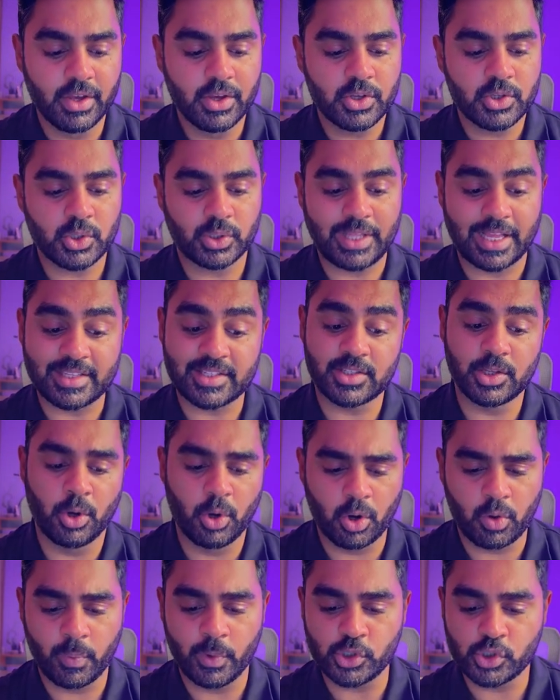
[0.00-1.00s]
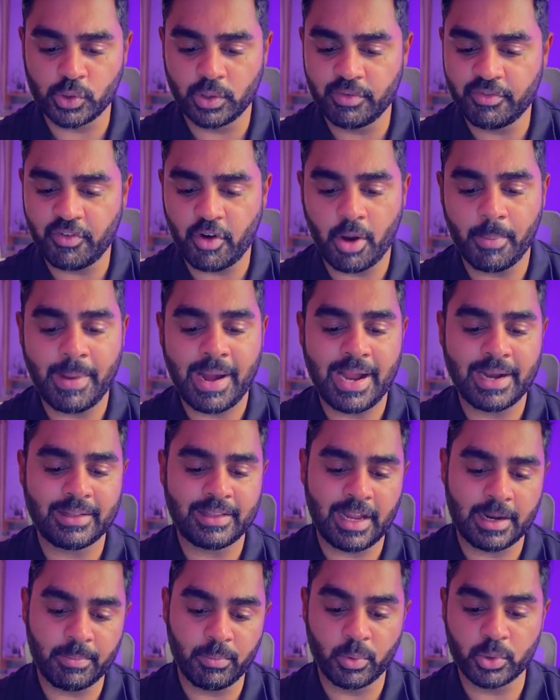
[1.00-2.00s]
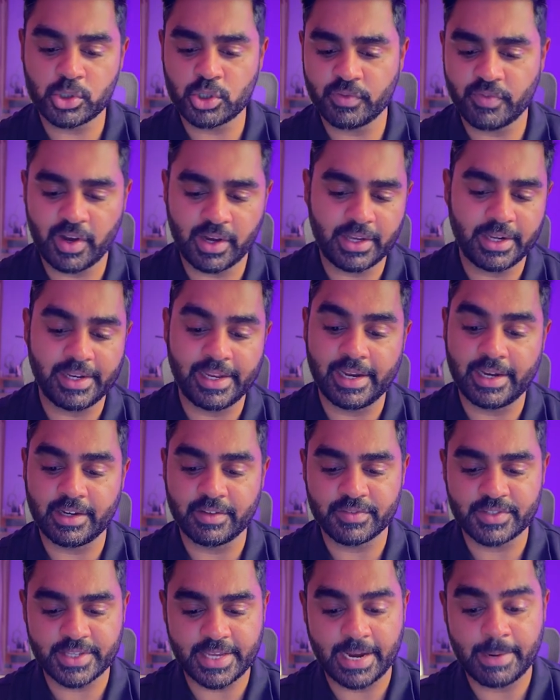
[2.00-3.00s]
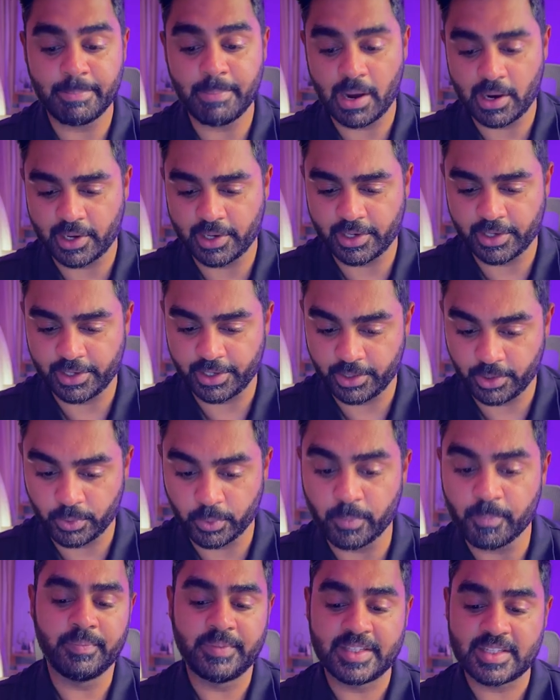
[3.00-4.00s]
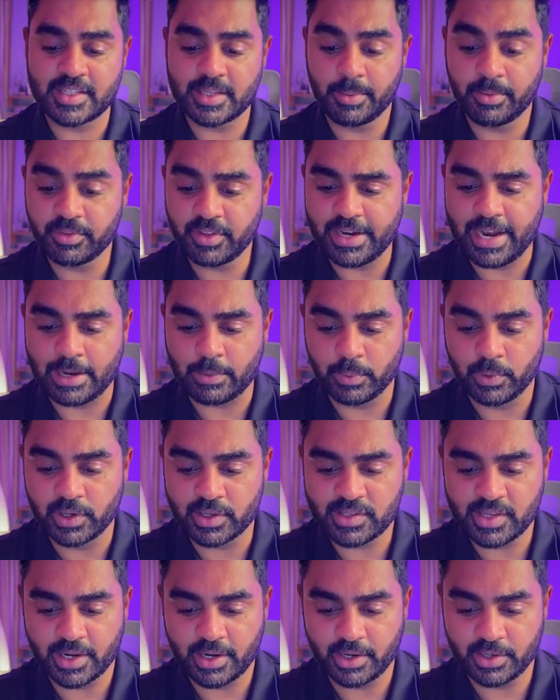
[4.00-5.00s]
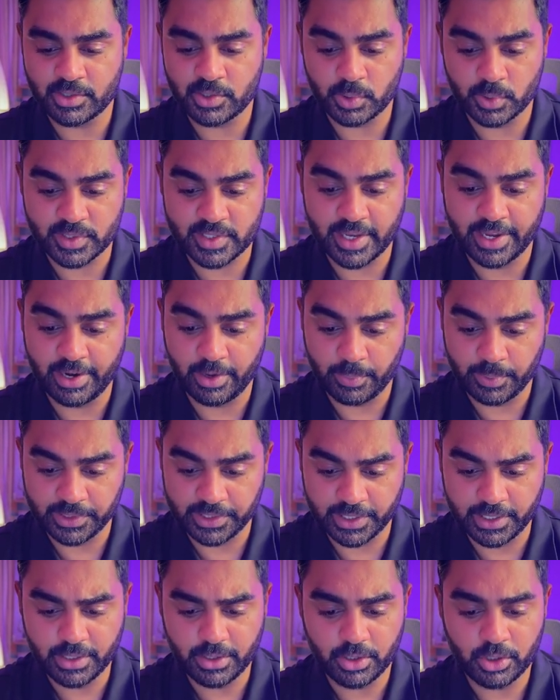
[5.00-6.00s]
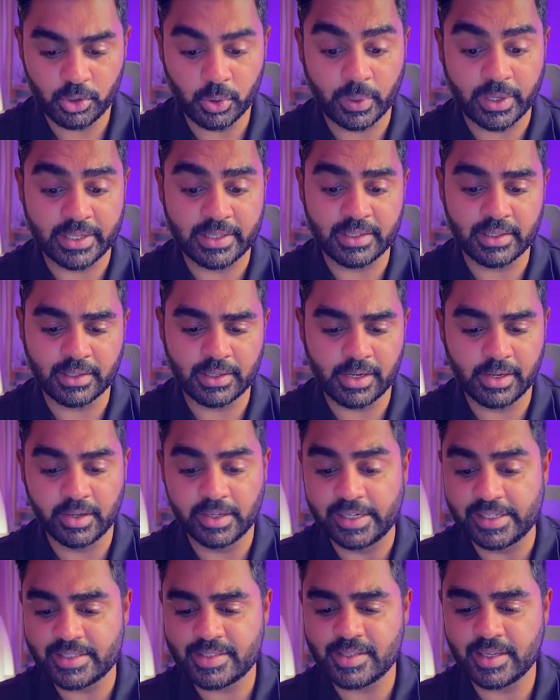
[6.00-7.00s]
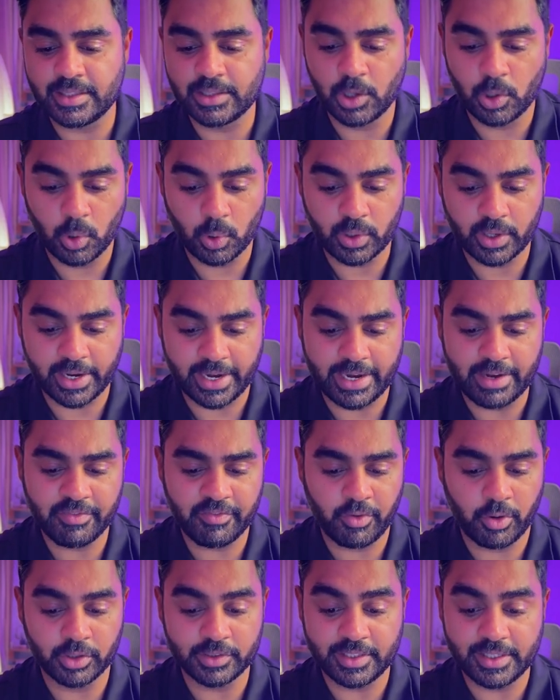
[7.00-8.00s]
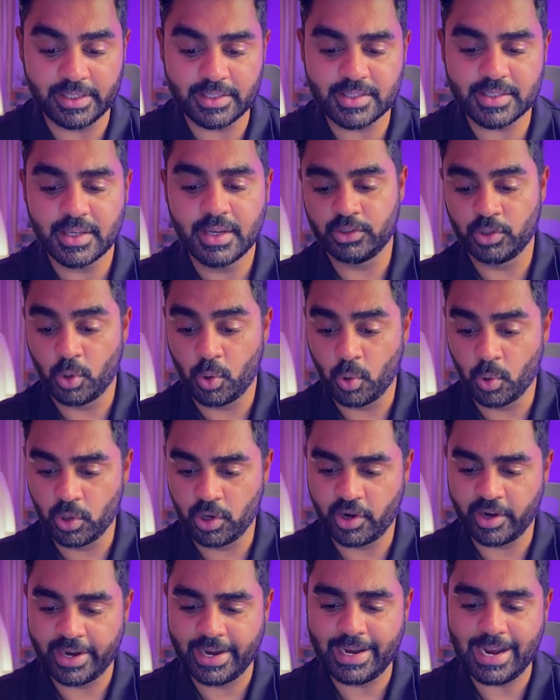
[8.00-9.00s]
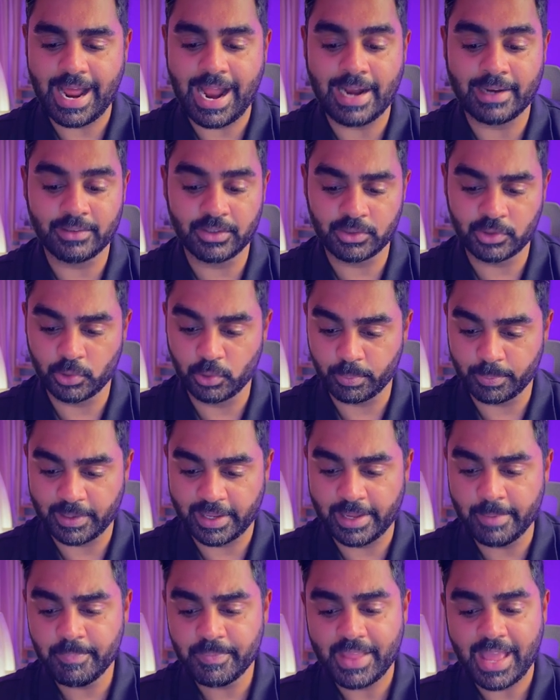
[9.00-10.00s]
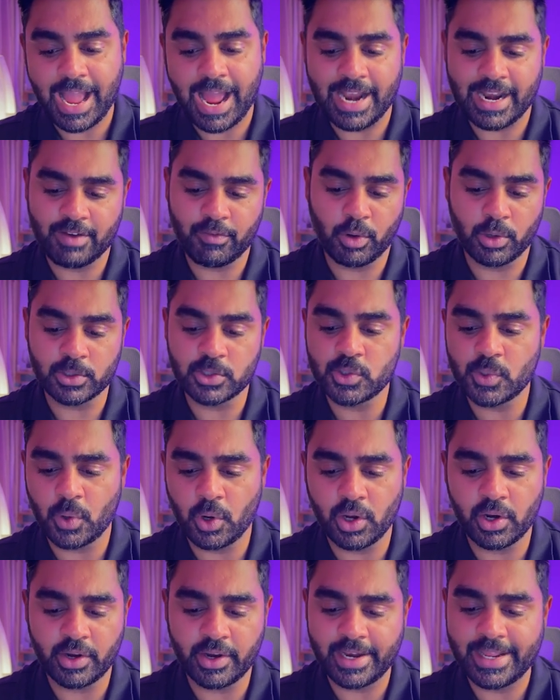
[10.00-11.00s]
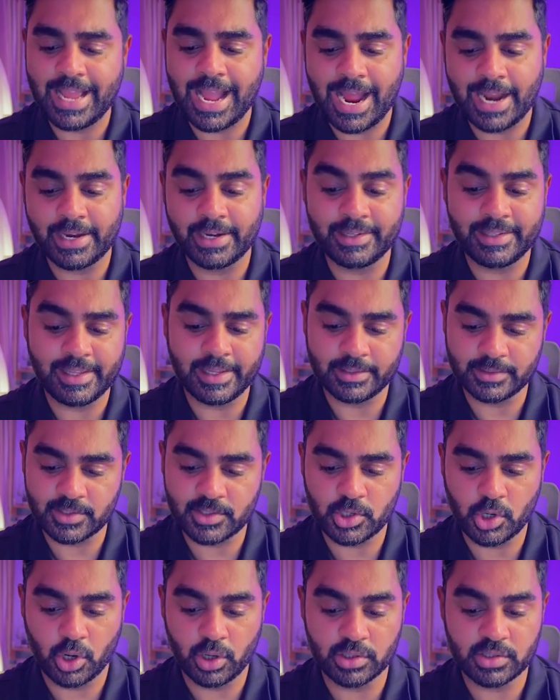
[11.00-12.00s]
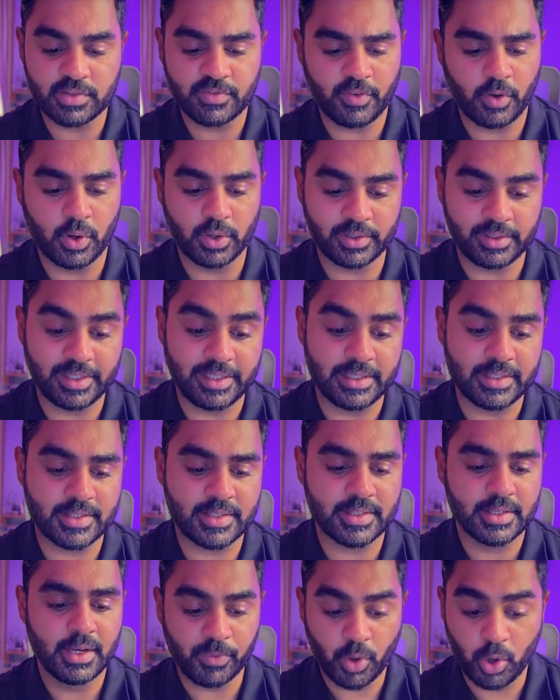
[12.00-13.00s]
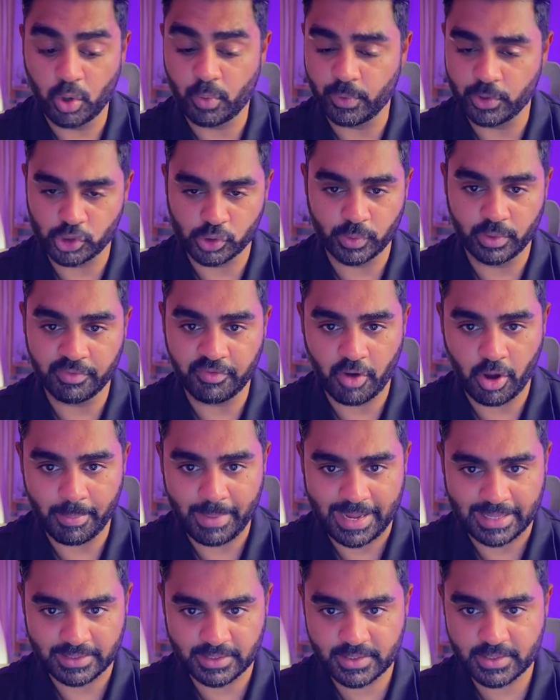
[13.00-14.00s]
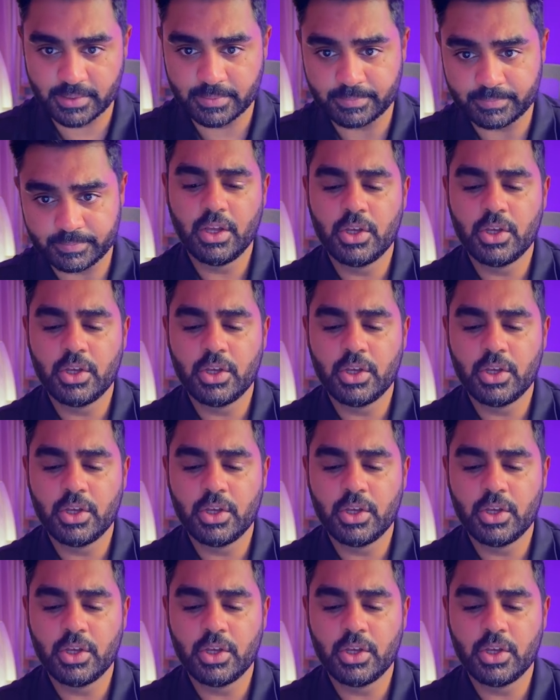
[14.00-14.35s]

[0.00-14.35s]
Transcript: So that's the hook visual format that most of our creatives get bucketed into. These are some of the networks that are associated with it. You can clearly see the hook rate for these, the hold rate and the through play. And I've also already added the installs for these hook visual formats.